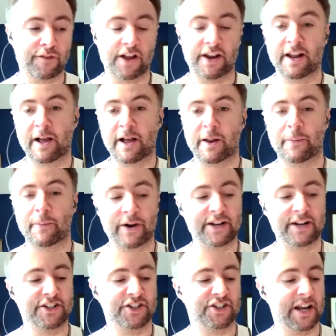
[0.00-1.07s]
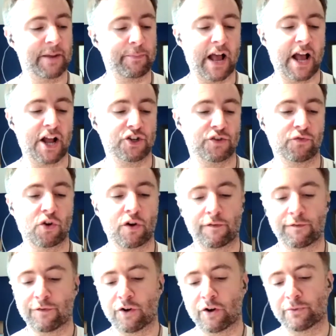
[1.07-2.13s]
an, an, apprenticeship and you've got a
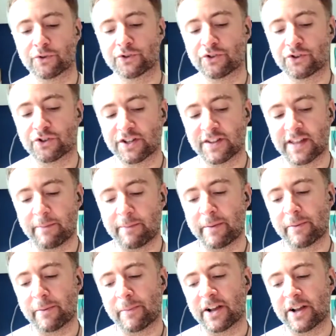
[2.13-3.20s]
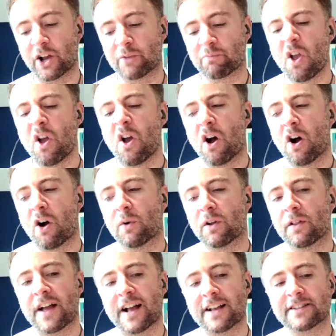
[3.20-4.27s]
formal structure there people might go oh well
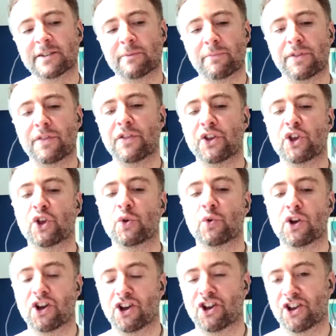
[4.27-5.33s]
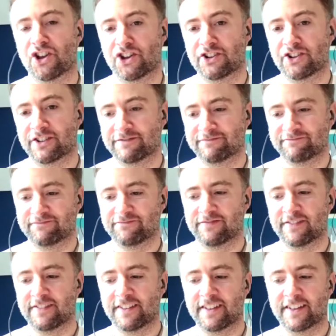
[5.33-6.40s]
that's something that you earn
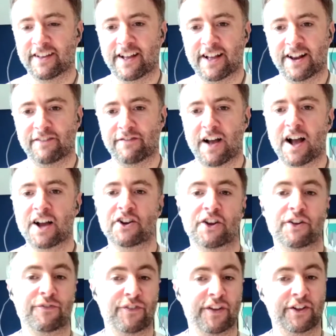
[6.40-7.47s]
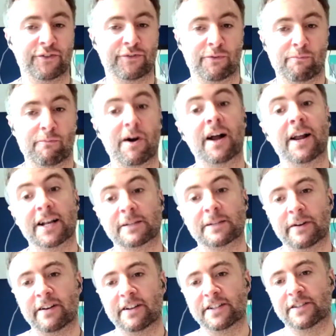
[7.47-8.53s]
kind of i don't feel from my
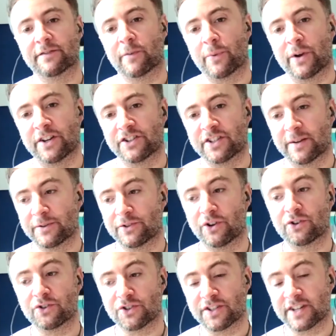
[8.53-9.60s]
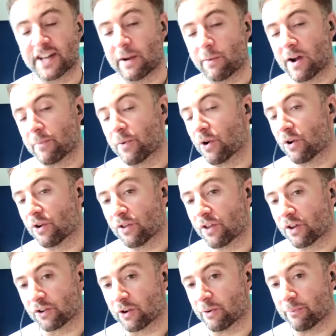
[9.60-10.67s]
experience of apprenticeships not just at ey but
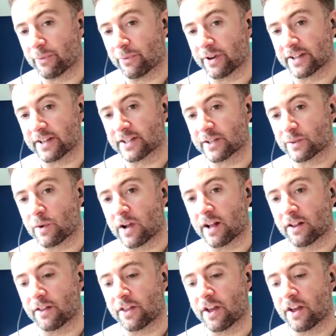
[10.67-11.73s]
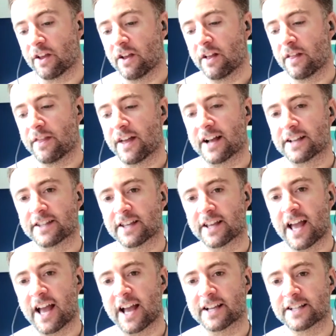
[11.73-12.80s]
other companies as well that that's the
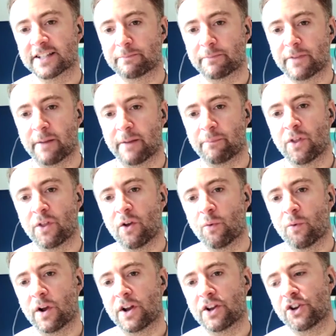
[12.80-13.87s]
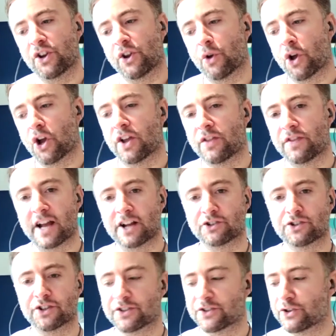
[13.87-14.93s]
case um, when you earn that
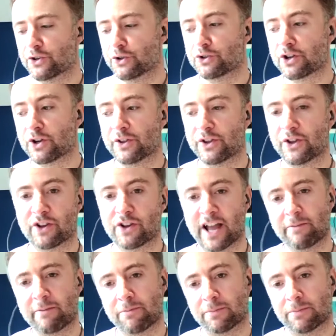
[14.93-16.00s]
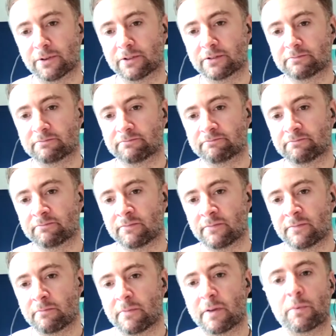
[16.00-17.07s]
trust and you show that you're capable
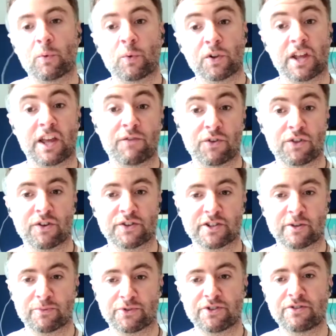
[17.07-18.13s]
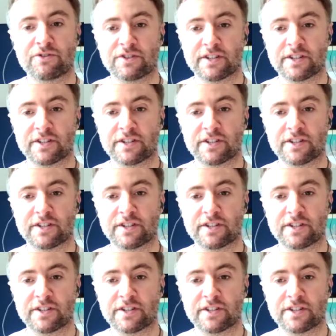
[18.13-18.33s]
people will give you those opportunities.